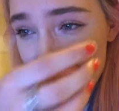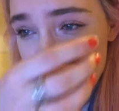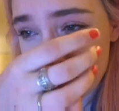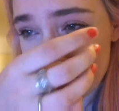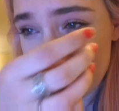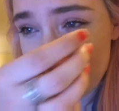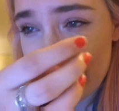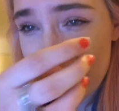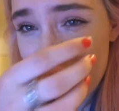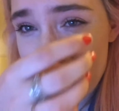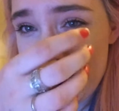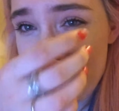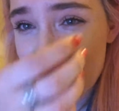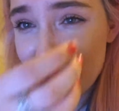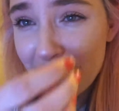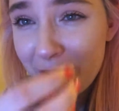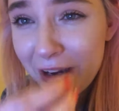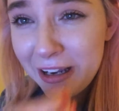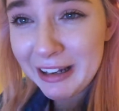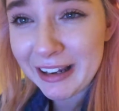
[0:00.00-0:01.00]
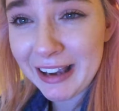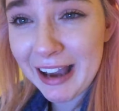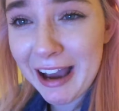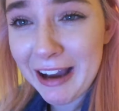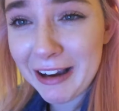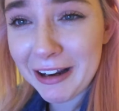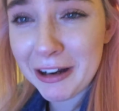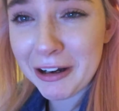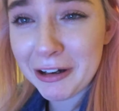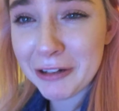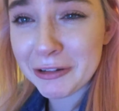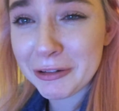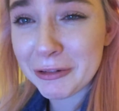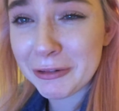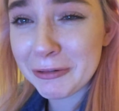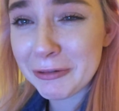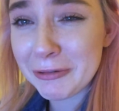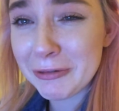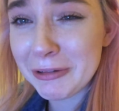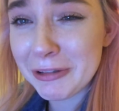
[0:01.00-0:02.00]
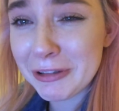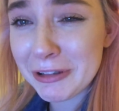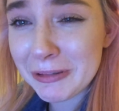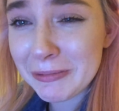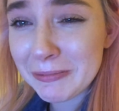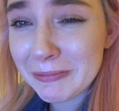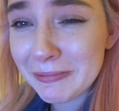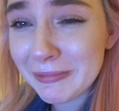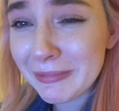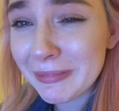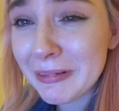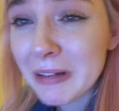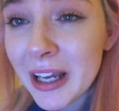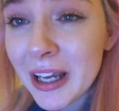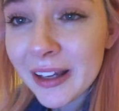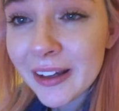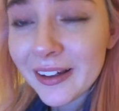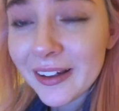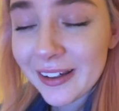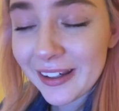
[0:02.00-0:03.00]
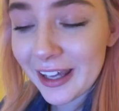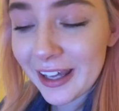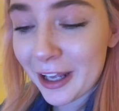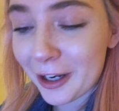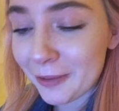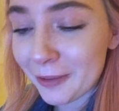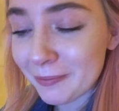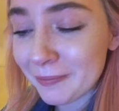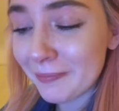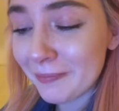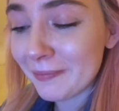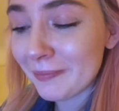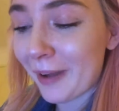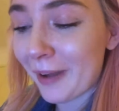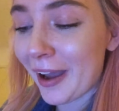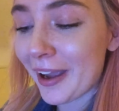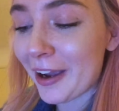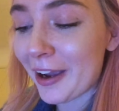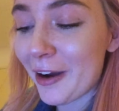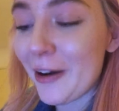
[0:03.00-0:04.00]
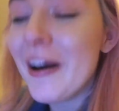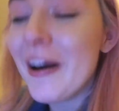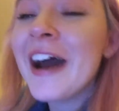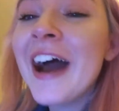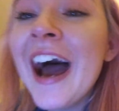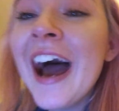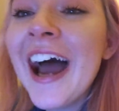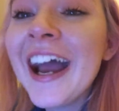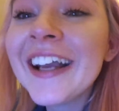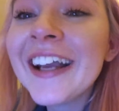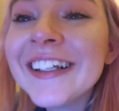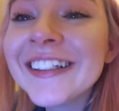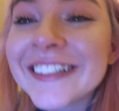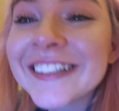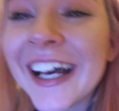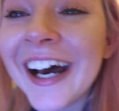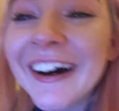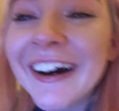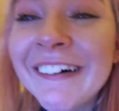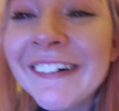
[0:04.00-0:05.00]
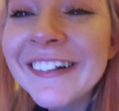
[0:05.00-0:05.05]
I'm not gonna have my cat cuddles in my eyes.